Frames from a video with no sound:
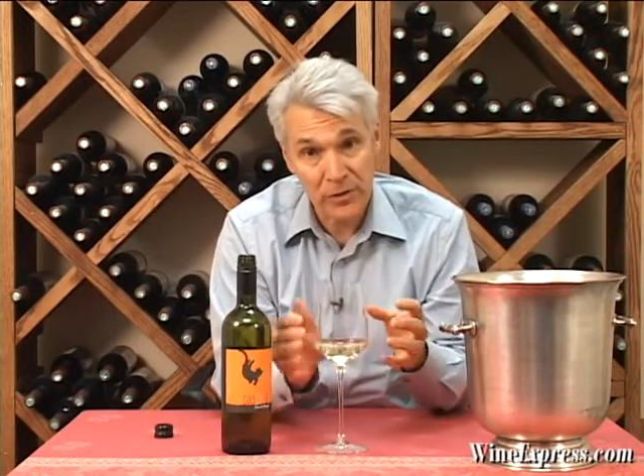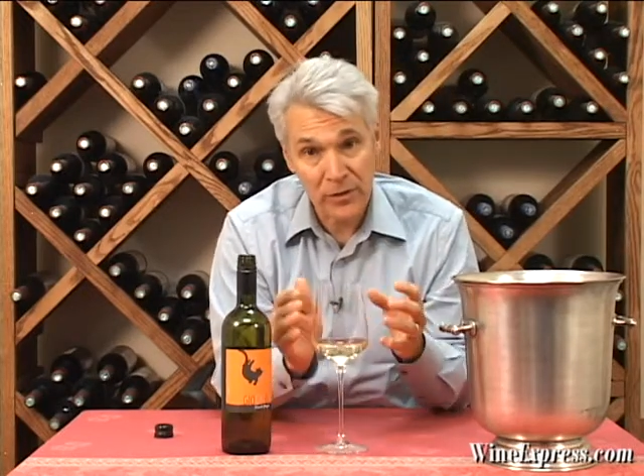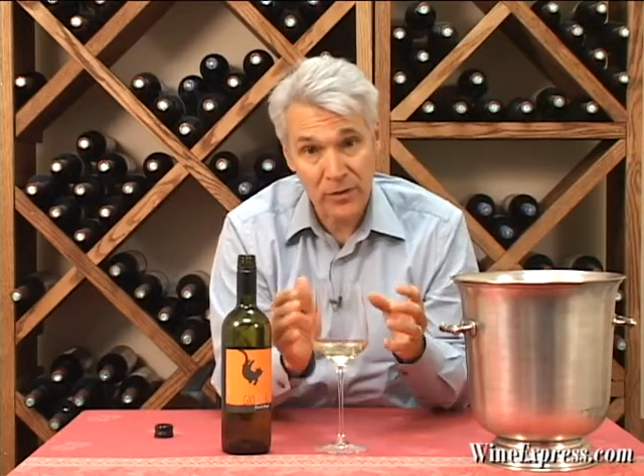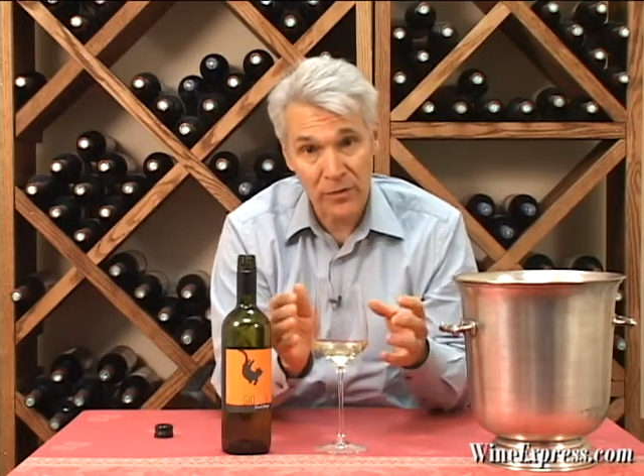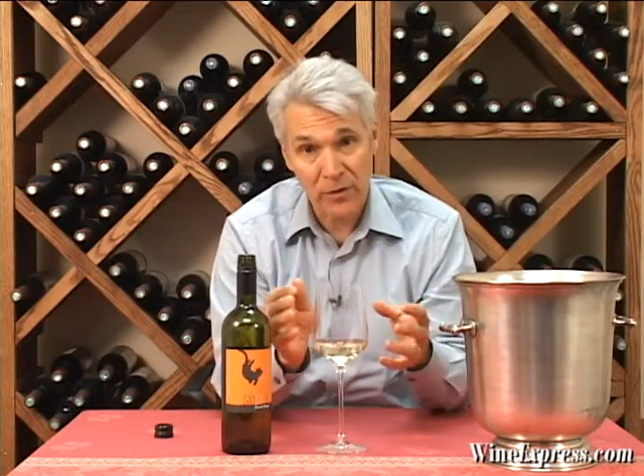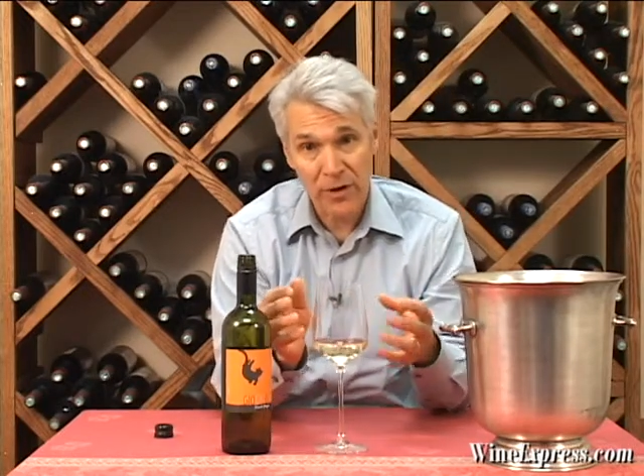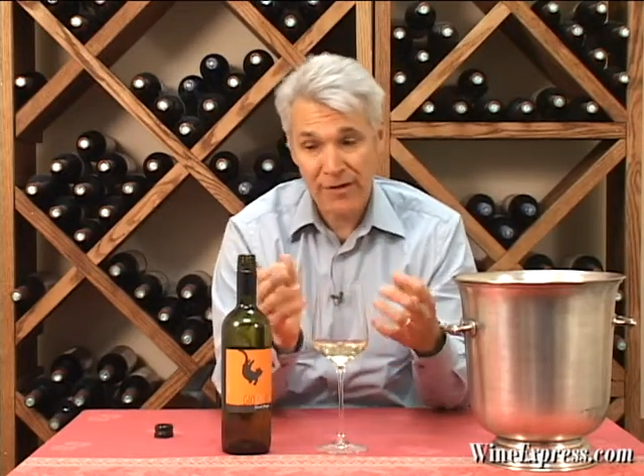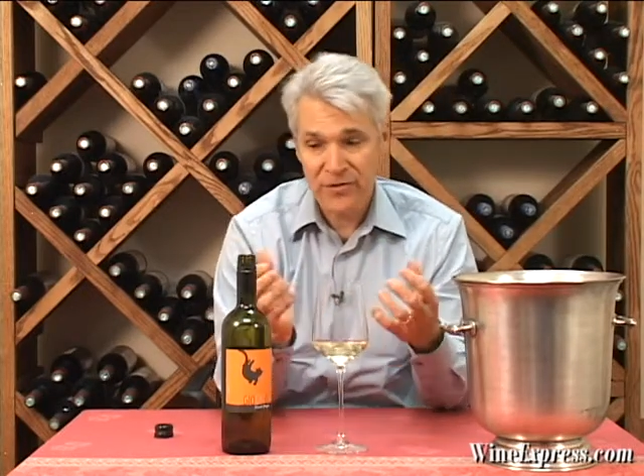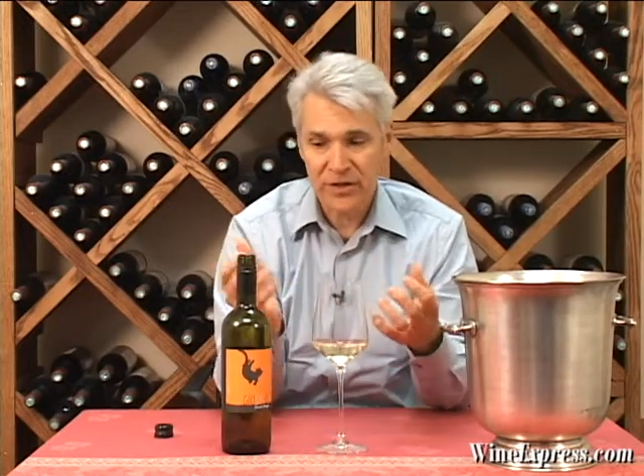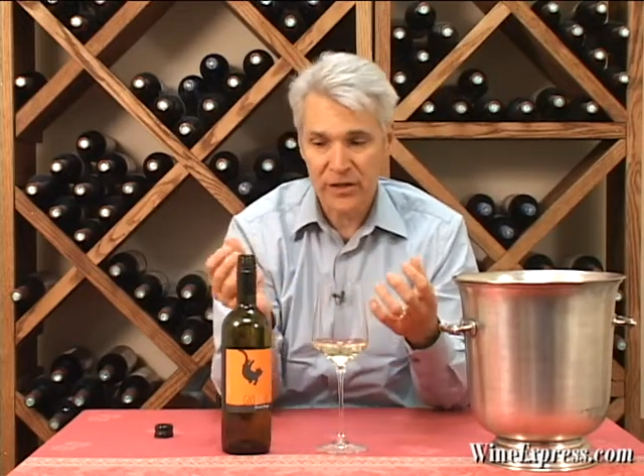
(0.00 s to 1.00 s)
They're, they're
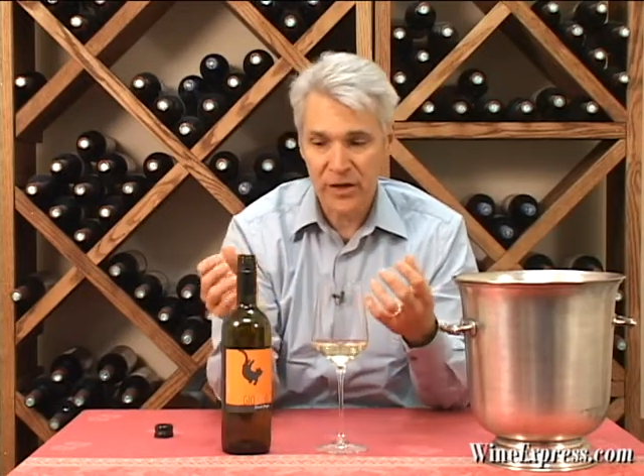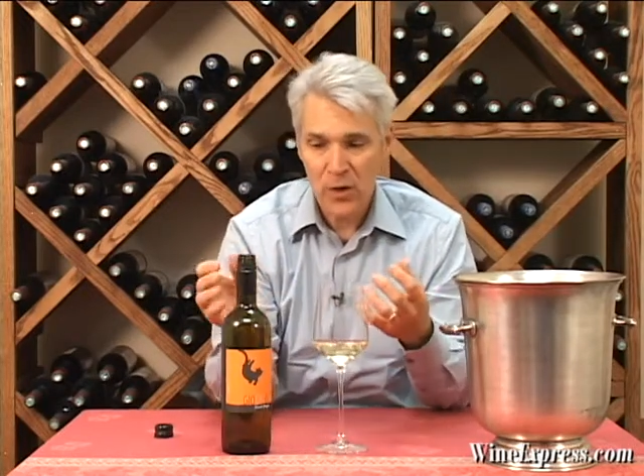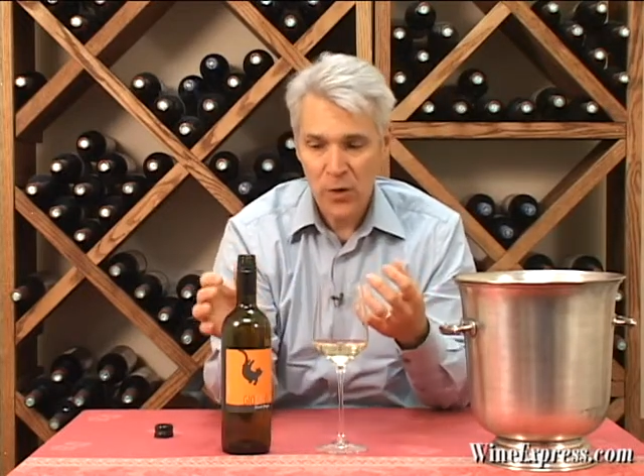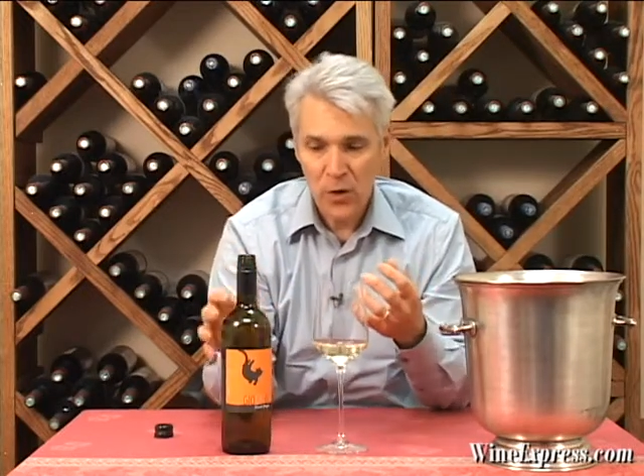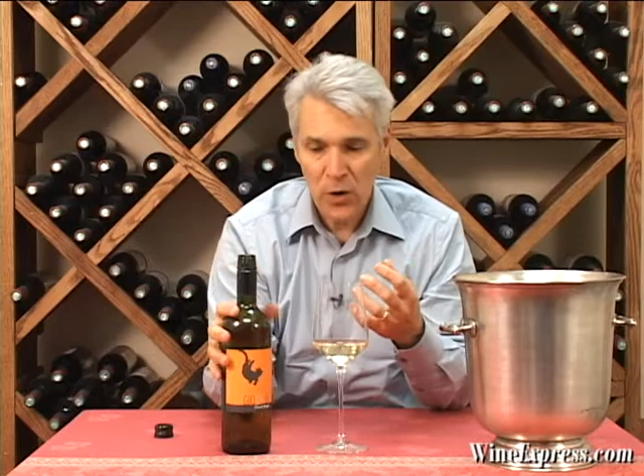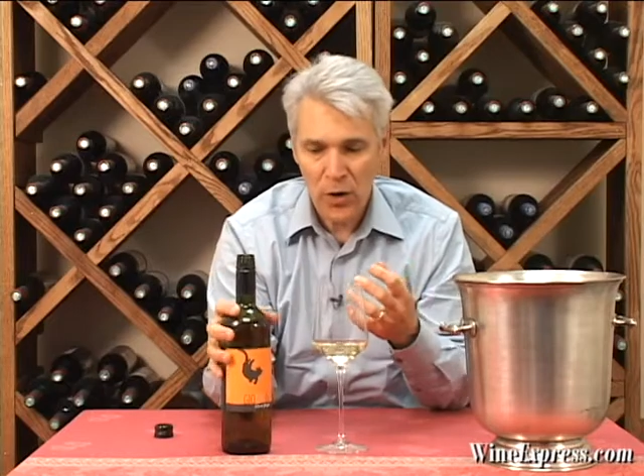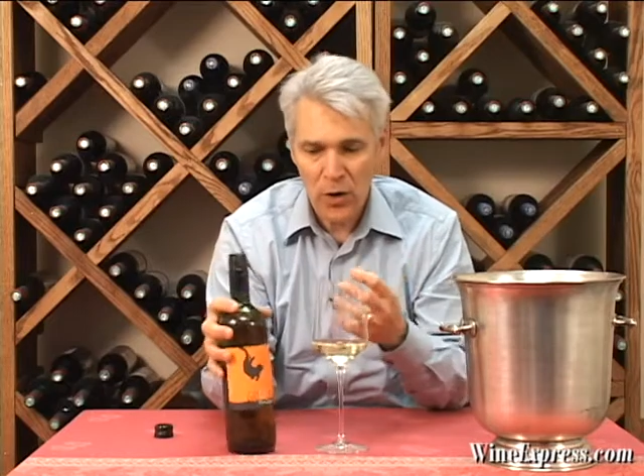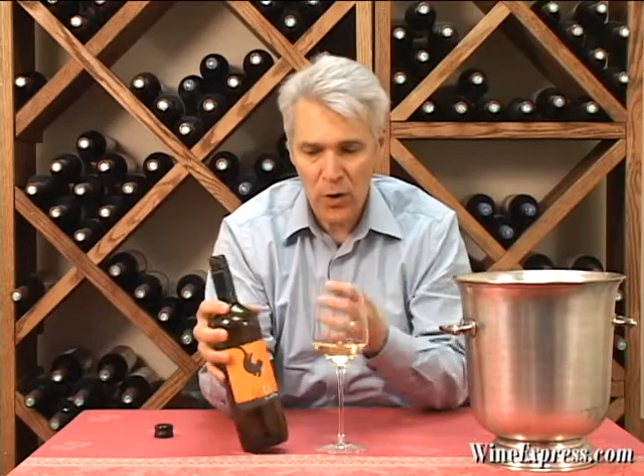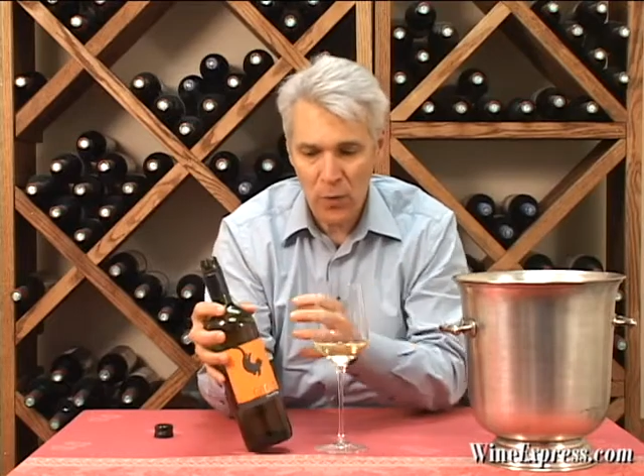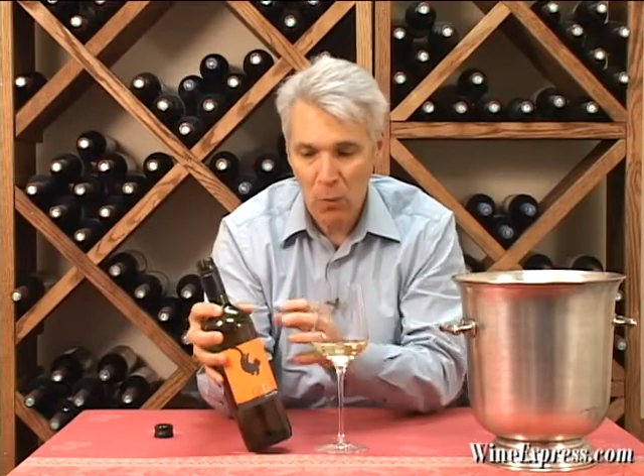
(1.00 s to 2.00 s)
averaging like
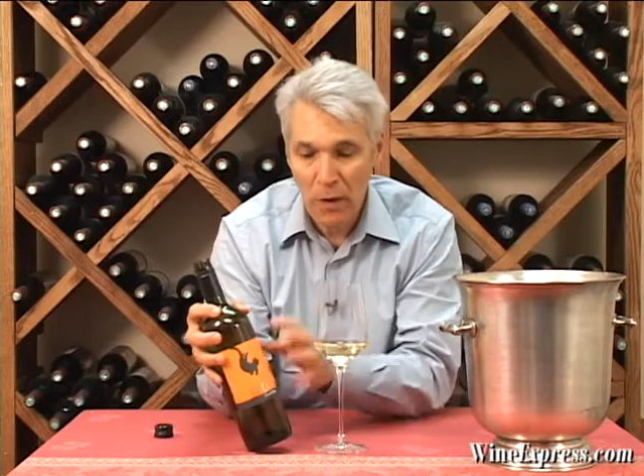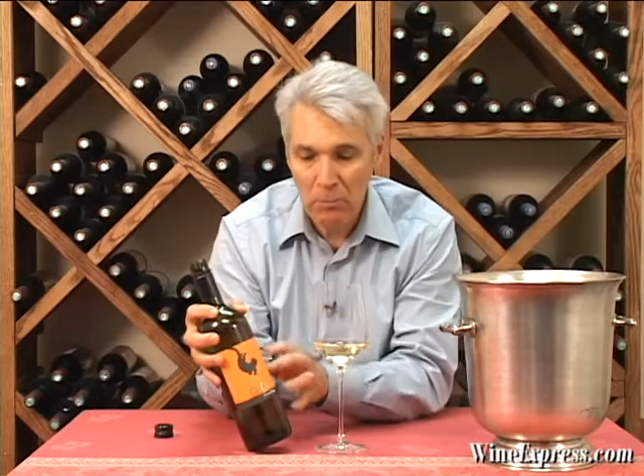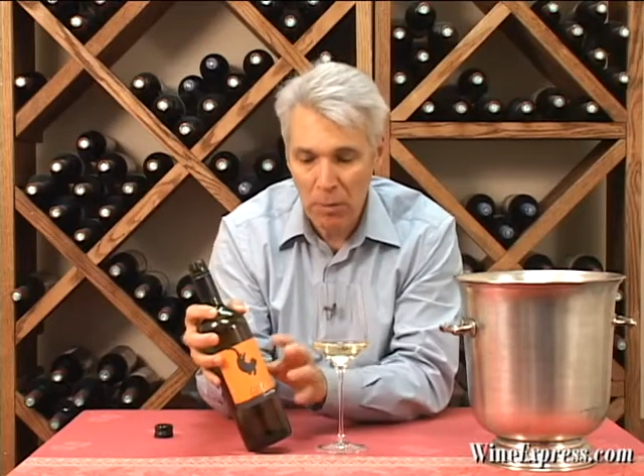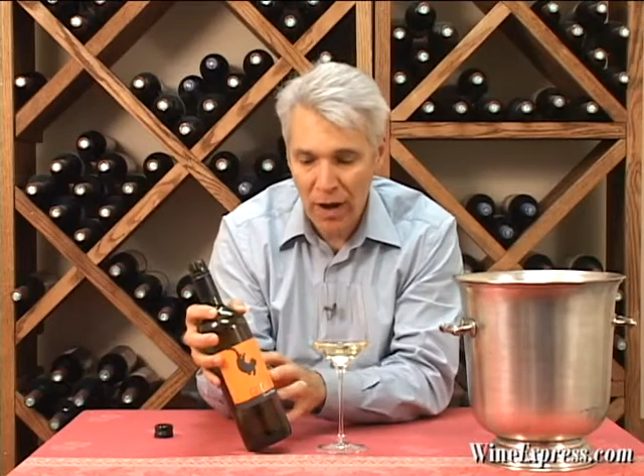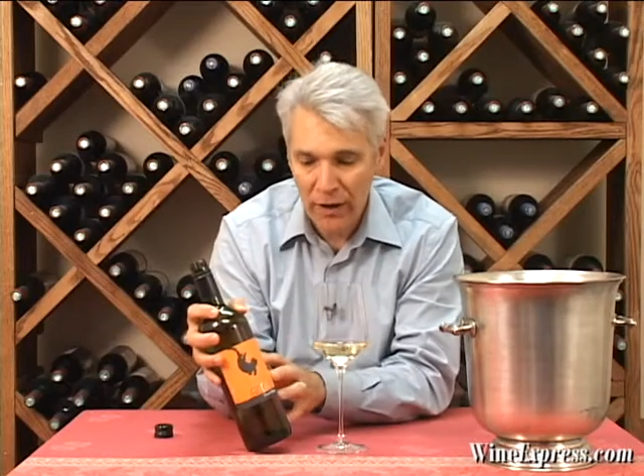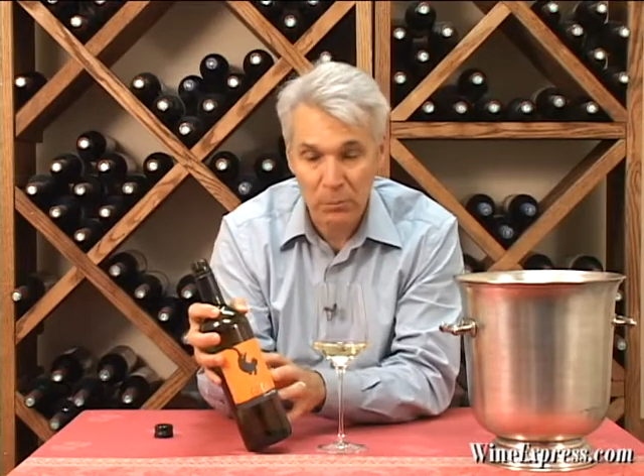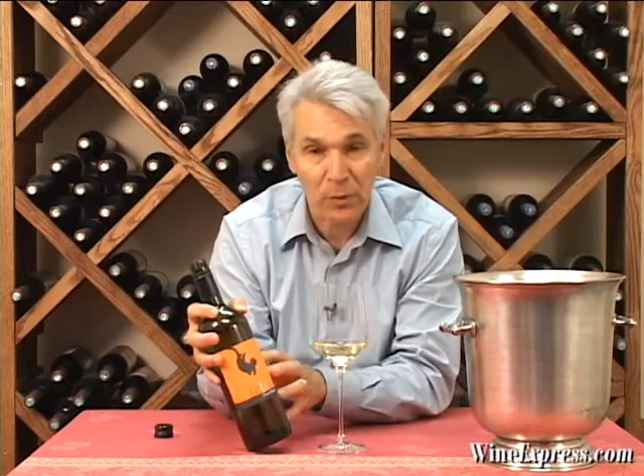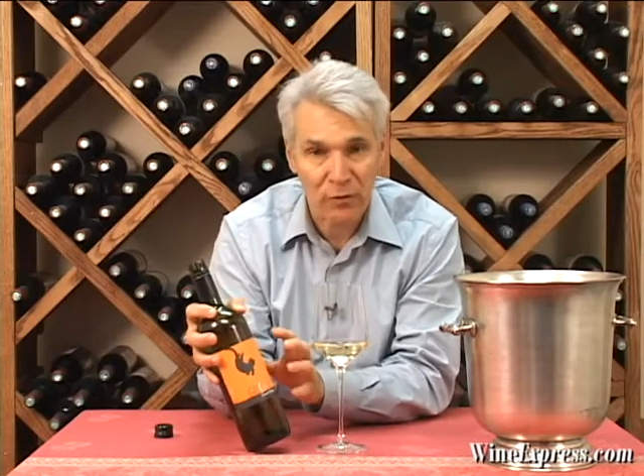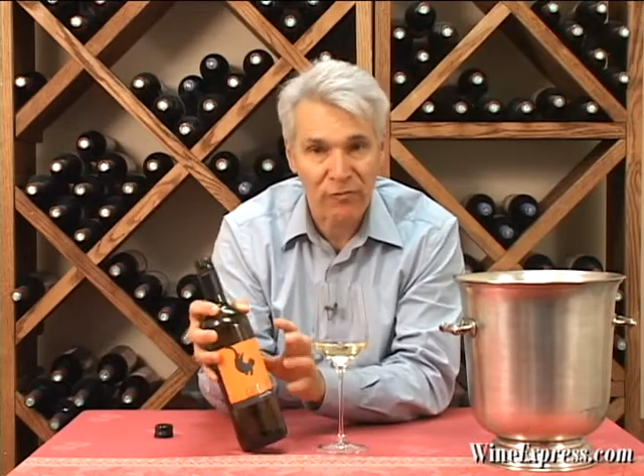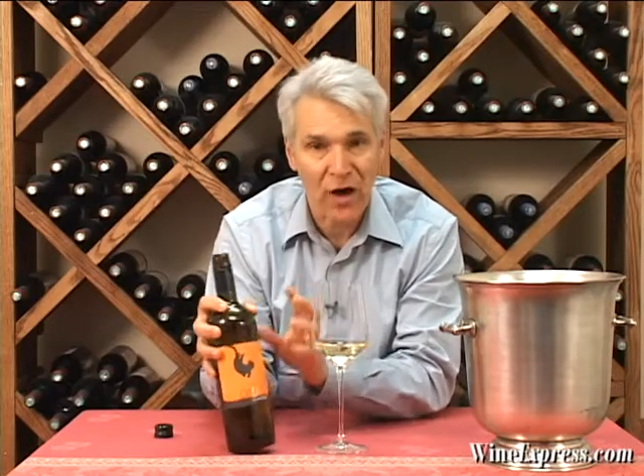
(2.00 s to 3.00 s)
uh, one bottle
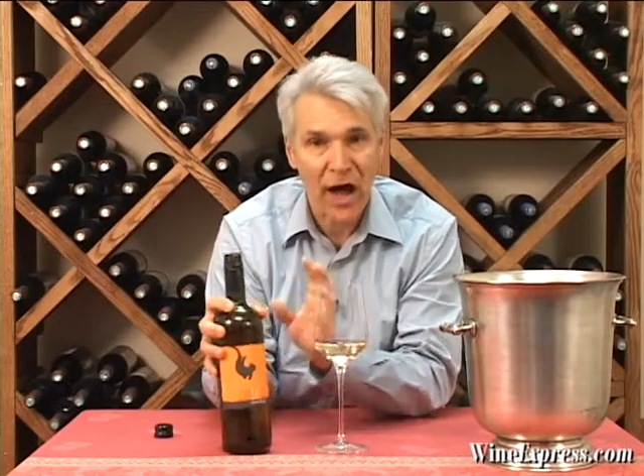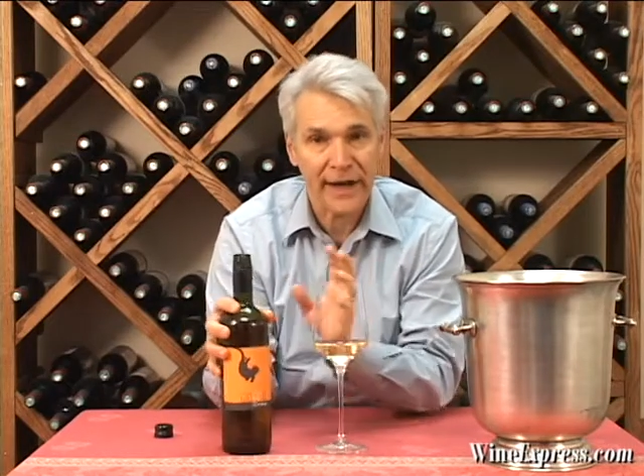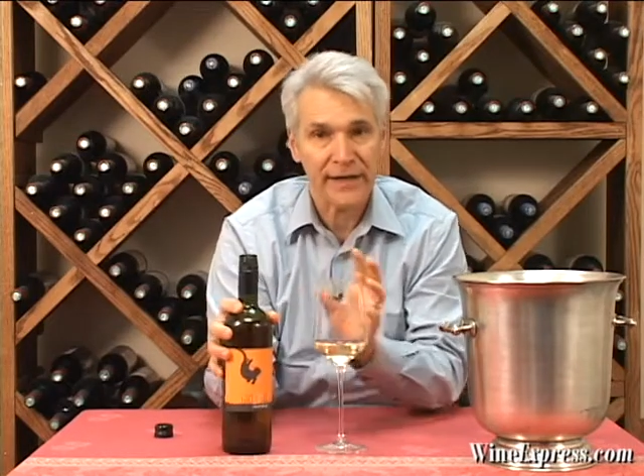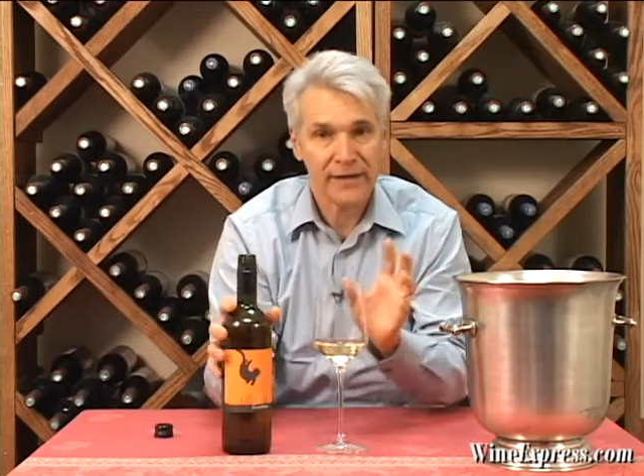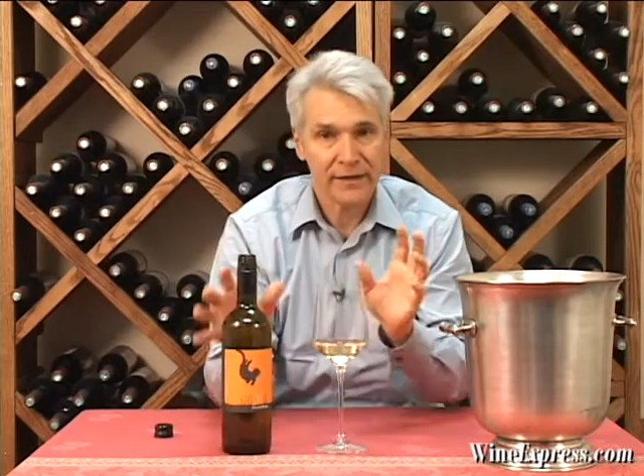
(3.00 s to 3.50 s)
per vine.